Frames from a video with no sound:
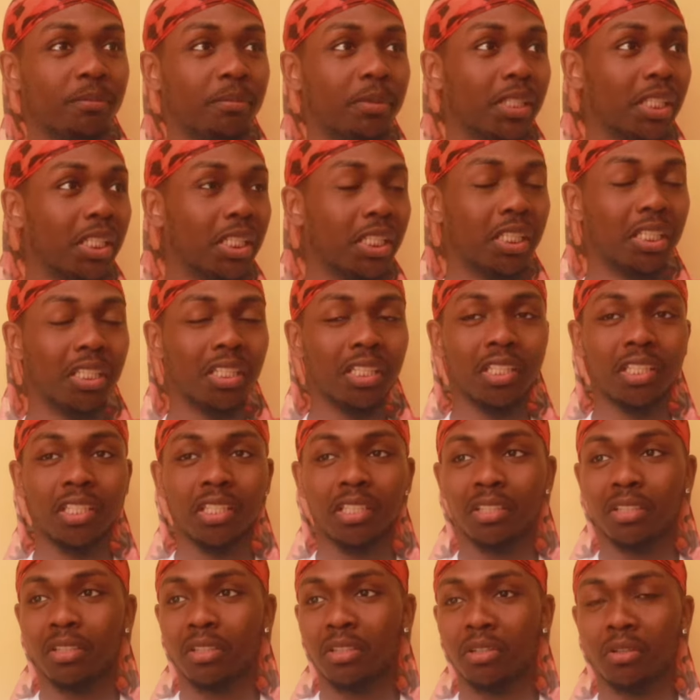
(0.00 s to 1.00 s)
be,
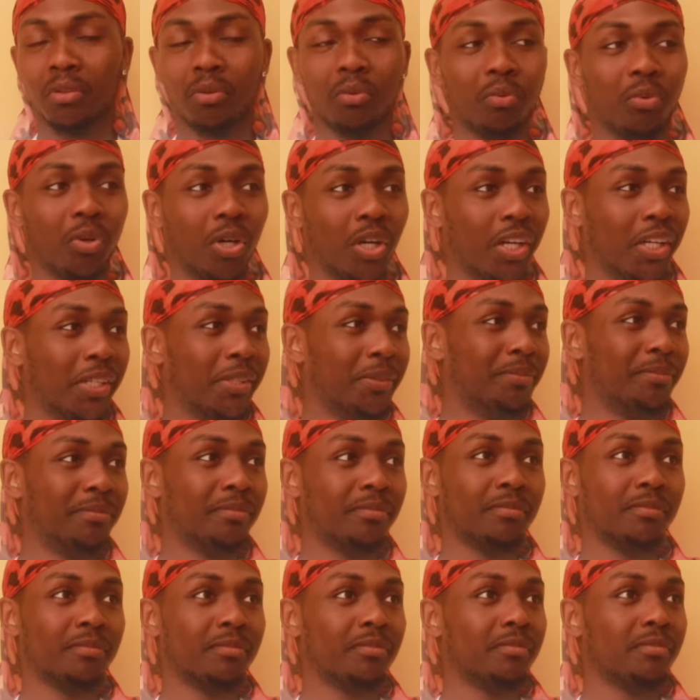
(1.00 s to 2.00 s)
what?
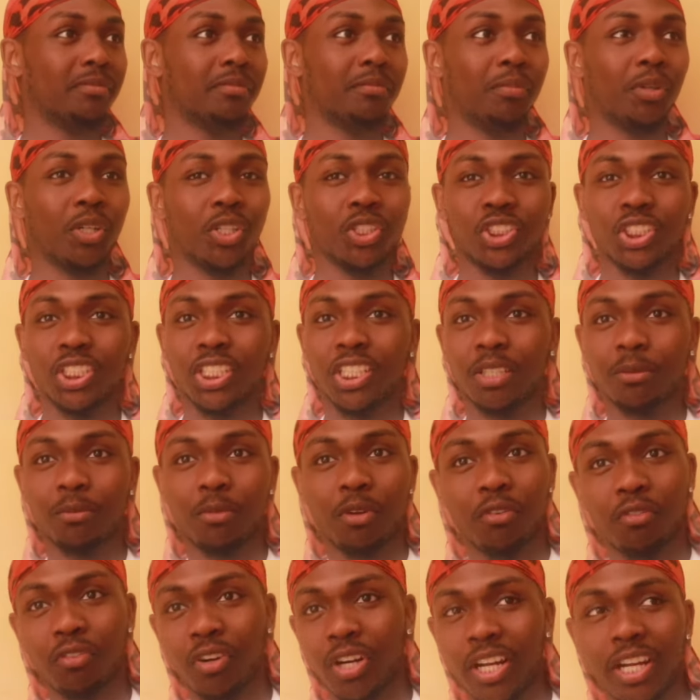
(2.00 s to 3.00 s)
Pushing him
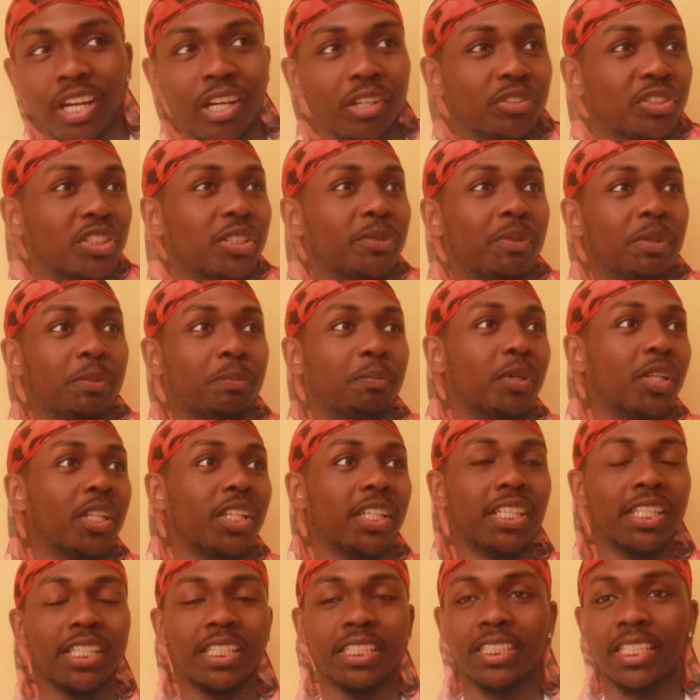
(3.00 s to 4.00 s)
around, she be
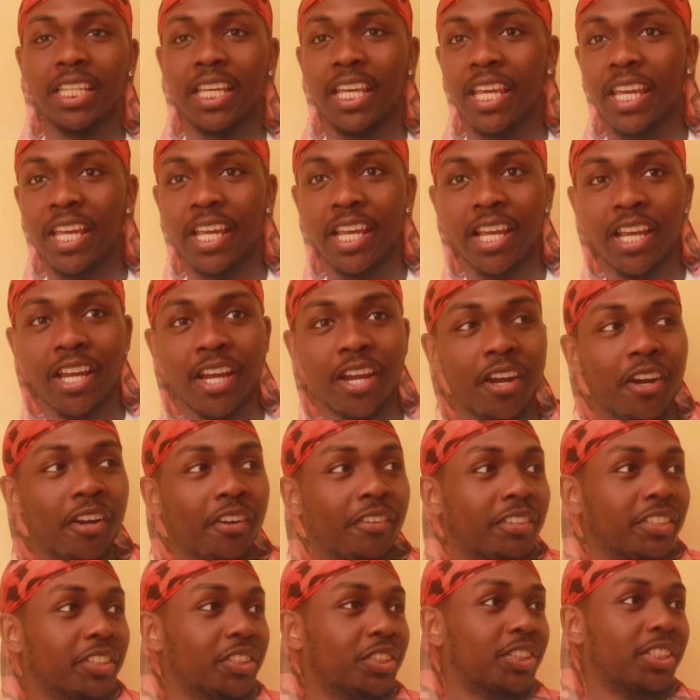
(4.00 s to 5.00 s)
pulling his
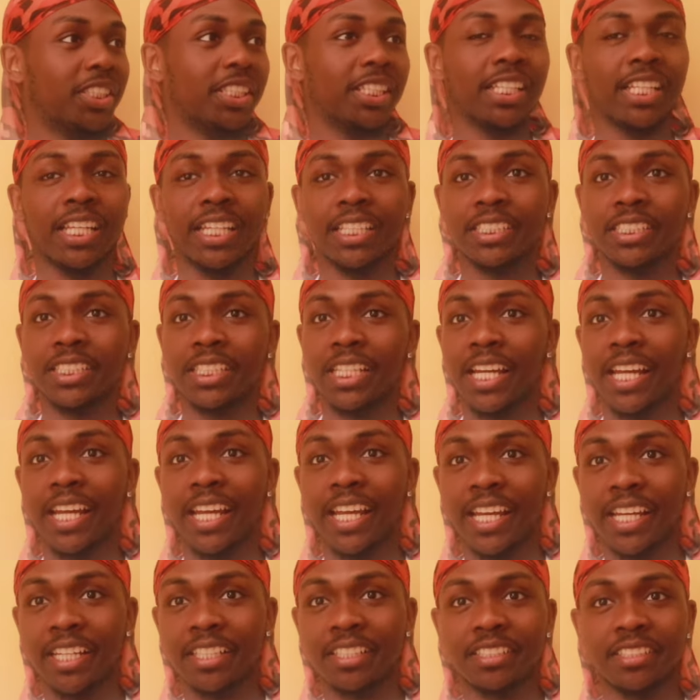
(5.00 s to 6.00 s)
hair and shit like
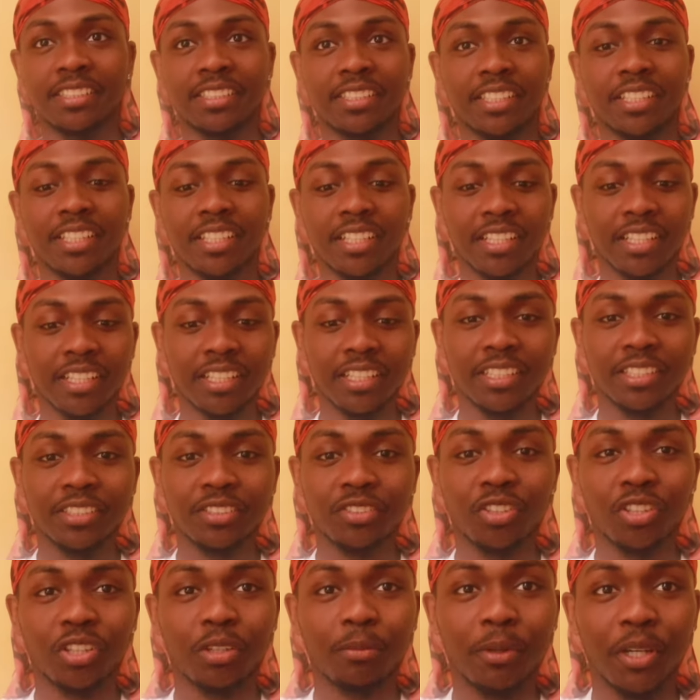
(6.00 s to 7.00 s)
that.
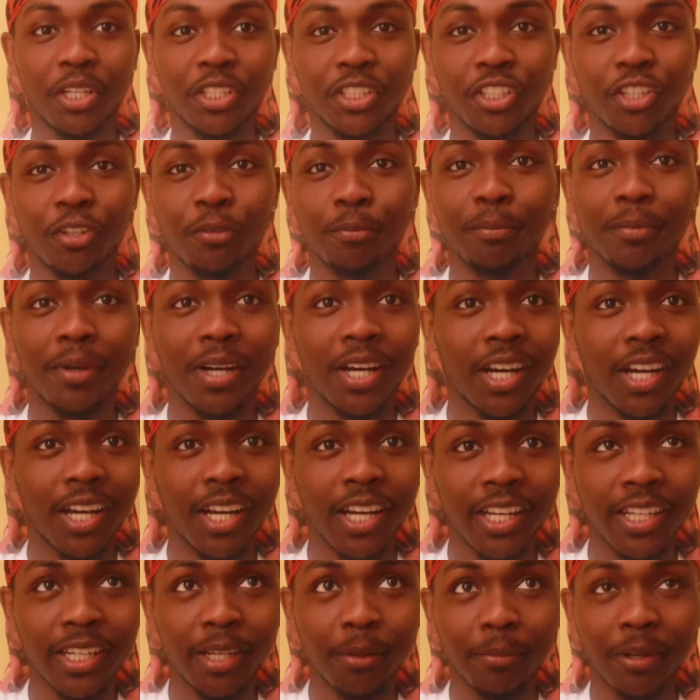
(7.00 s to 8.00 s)
Talk about your
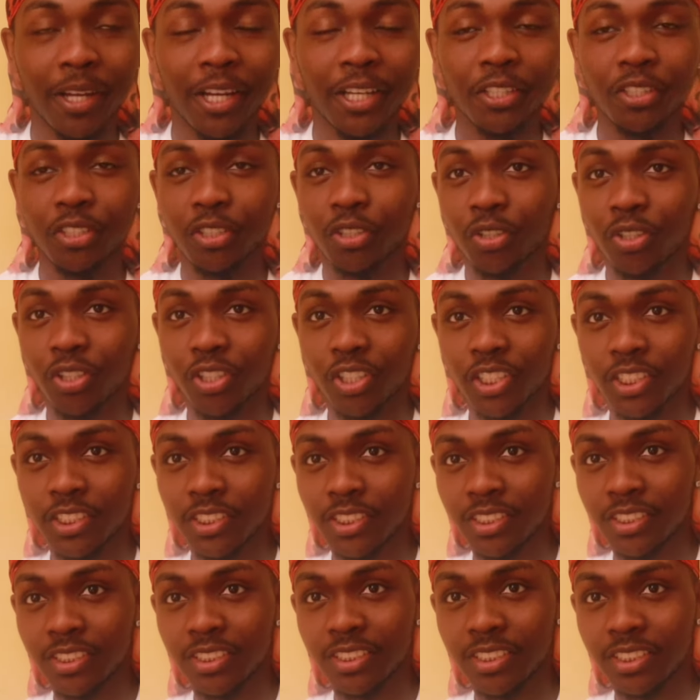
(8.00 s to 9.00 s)
mind, I'm not
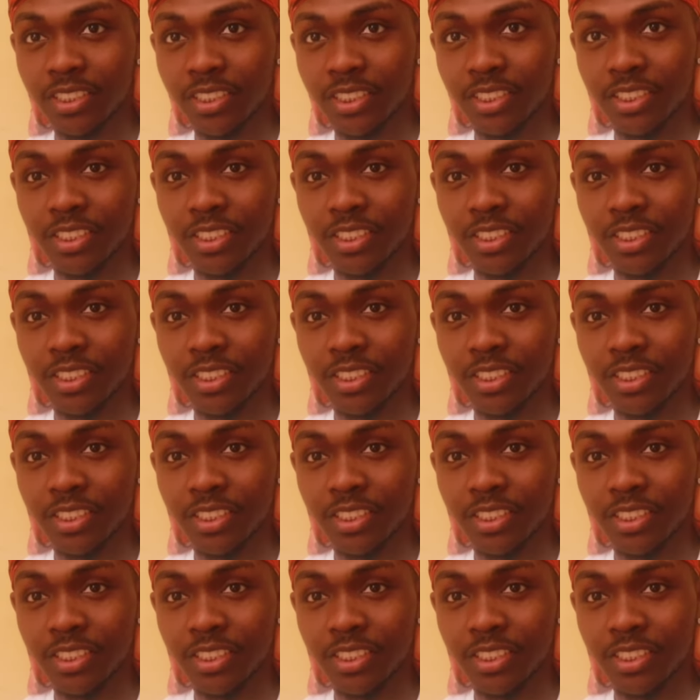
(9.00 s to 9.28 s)
yours.